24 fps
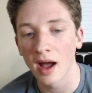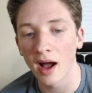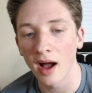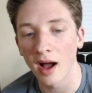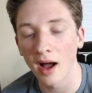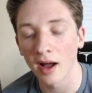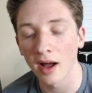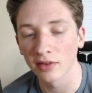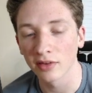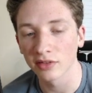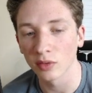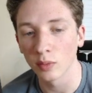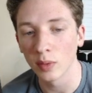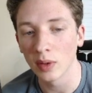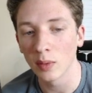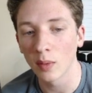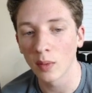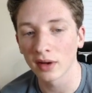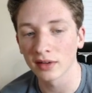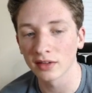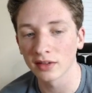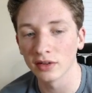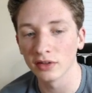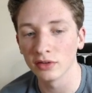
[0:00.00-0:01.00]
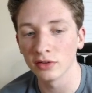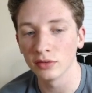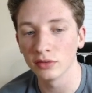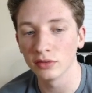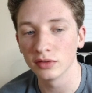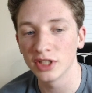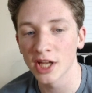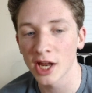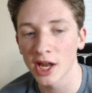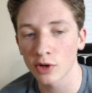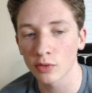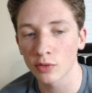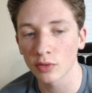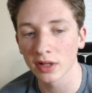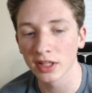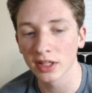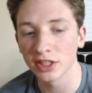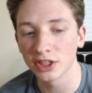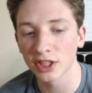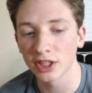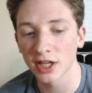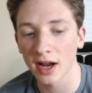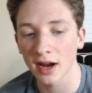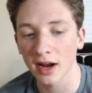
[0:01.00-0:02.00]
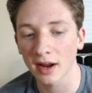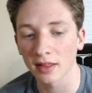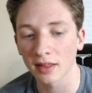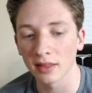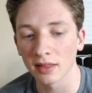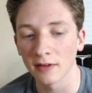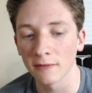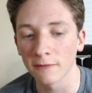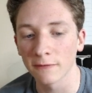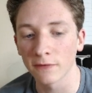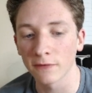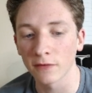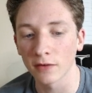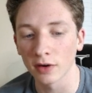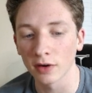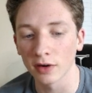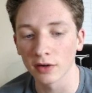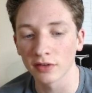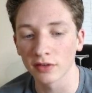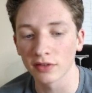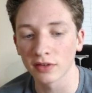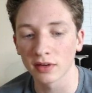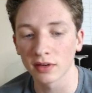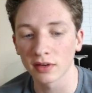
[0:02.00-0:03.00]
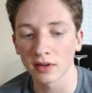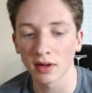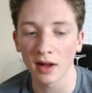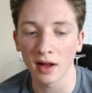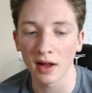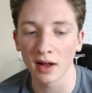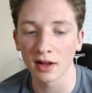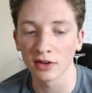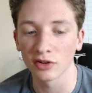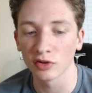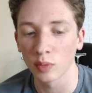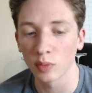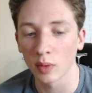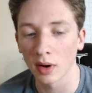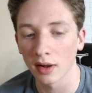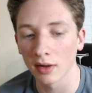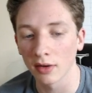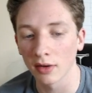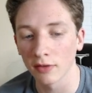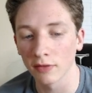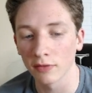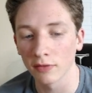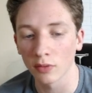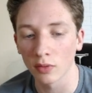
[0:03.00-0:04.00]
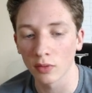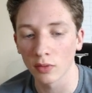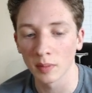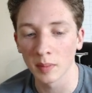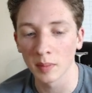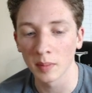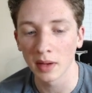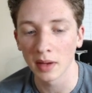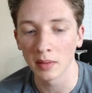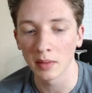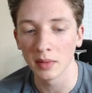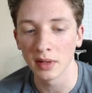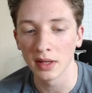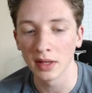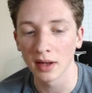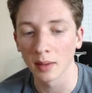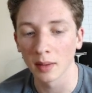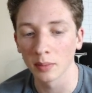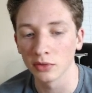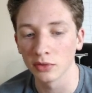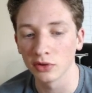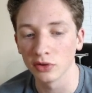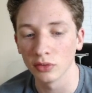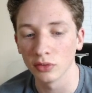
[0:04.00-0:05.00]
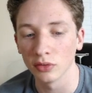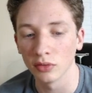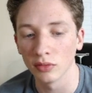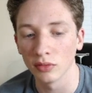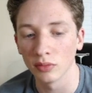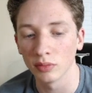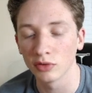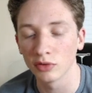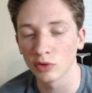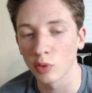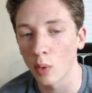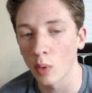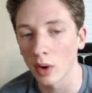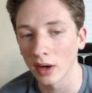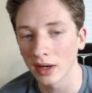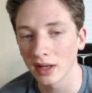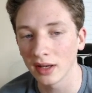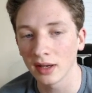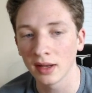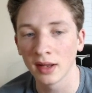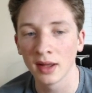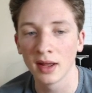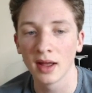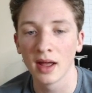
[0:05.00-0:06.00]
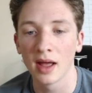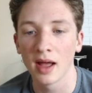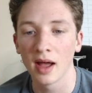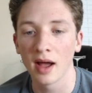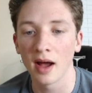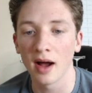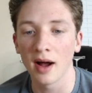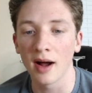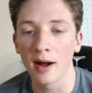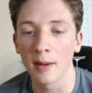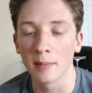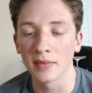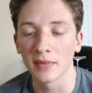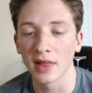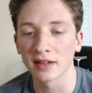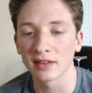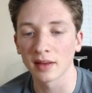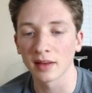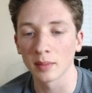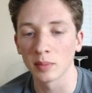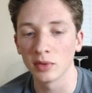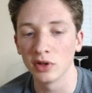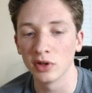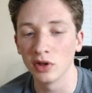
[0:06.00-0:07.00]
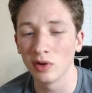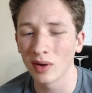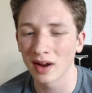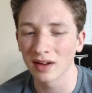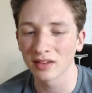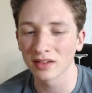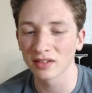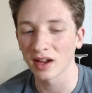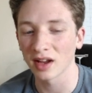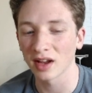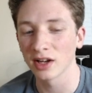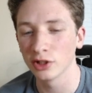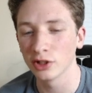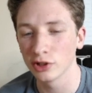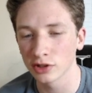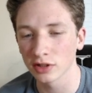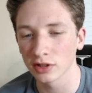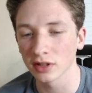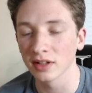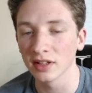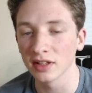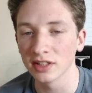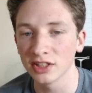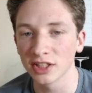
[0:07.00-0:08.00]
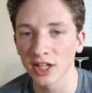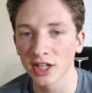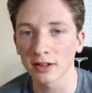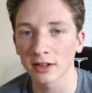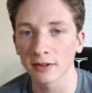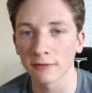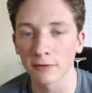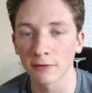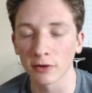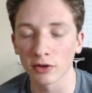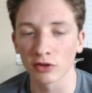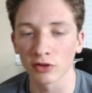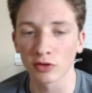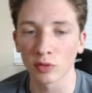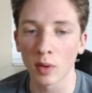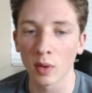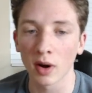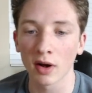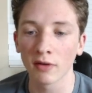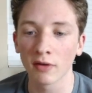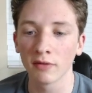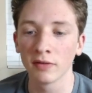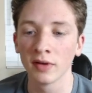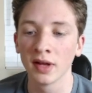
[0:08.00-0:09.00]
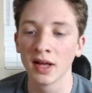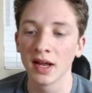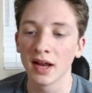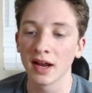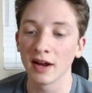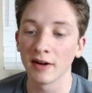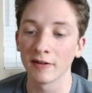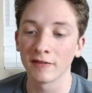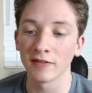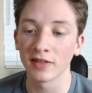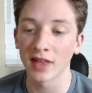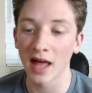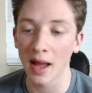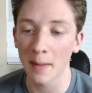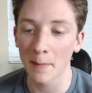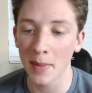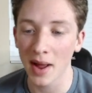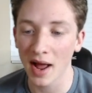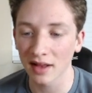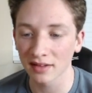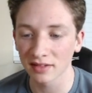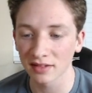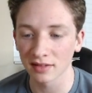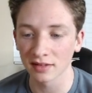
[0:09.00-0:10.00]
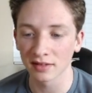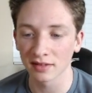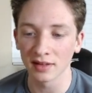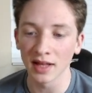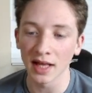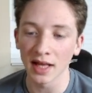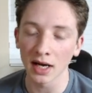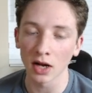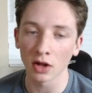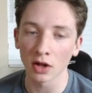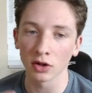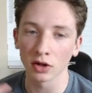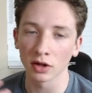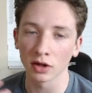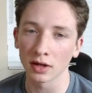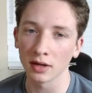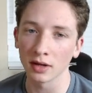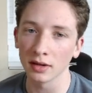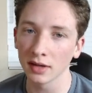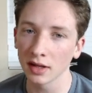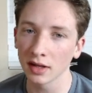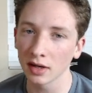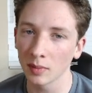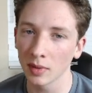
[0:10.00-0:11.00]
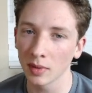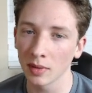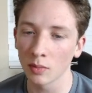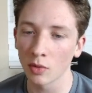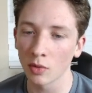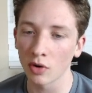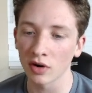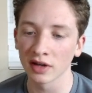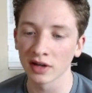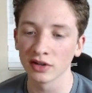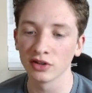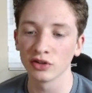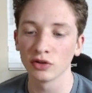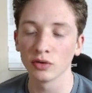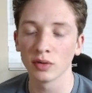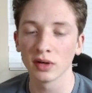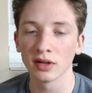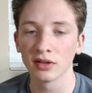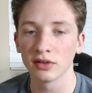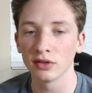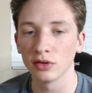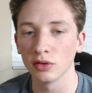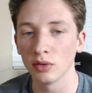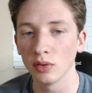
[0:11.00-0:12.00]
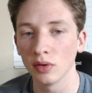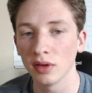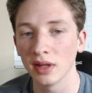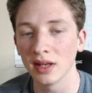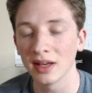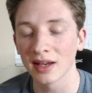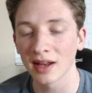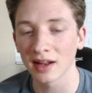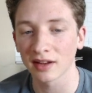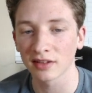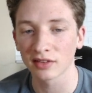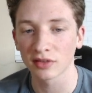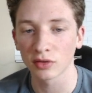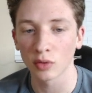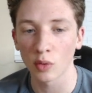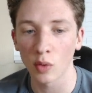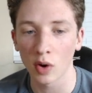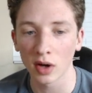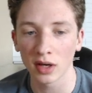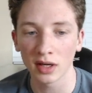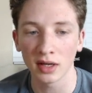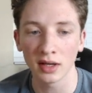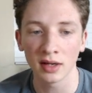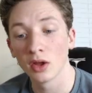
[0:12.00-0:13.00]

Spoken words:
So we want to generally check the first 12 or maybe up to 20. That's up to you guys. I usually check the first 12. If that passes, then I'll look a little bit more into it to the next 20.